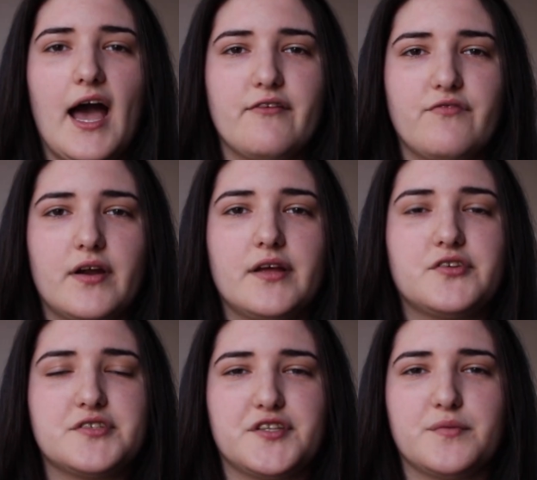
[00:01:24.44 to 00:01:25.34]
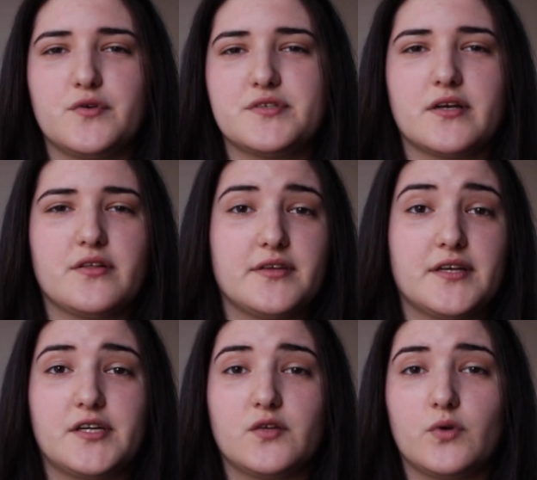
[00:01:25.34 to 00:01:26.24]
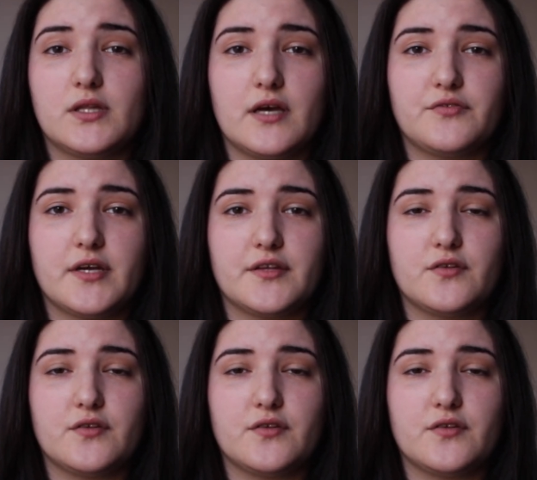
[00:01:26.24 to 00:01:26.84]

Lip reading: I'm very interested in musical theatre and would love to